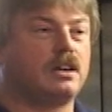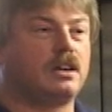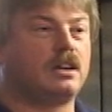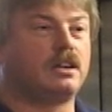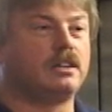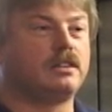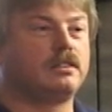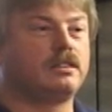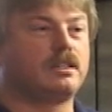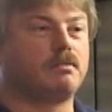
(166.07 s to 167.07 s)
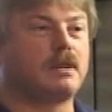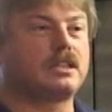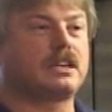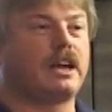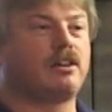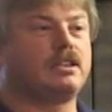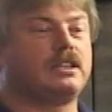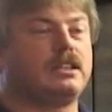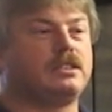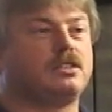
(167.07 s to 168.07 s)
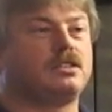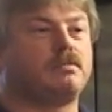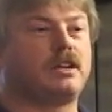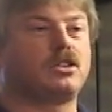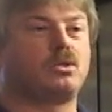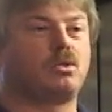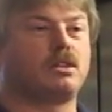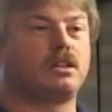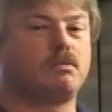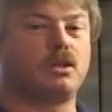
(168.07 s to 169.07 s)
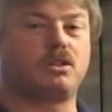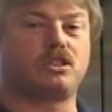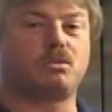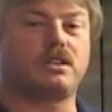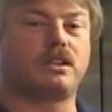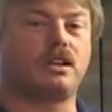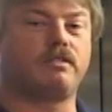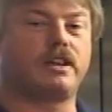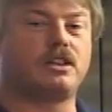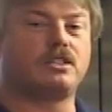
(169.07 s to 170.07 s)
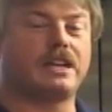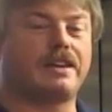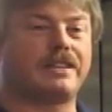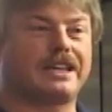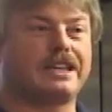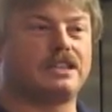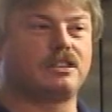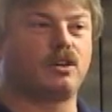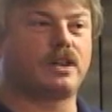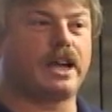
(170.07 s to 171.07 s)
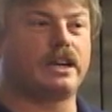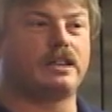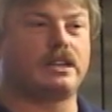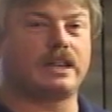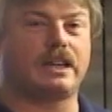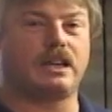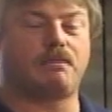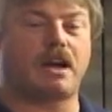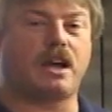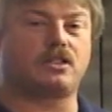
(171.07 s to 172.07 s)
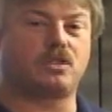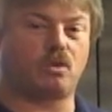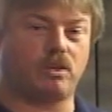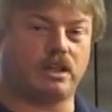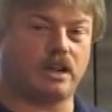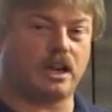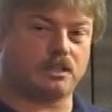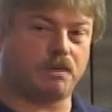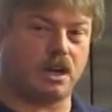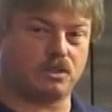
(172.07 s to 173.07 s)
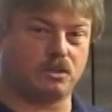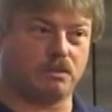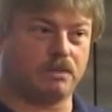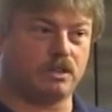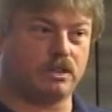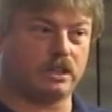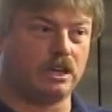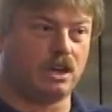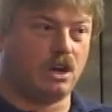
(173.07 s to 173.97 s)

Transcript: The best guarantee is to make sure that the buildings with the elevators have the keys located in a key box or in the Knox box on the building,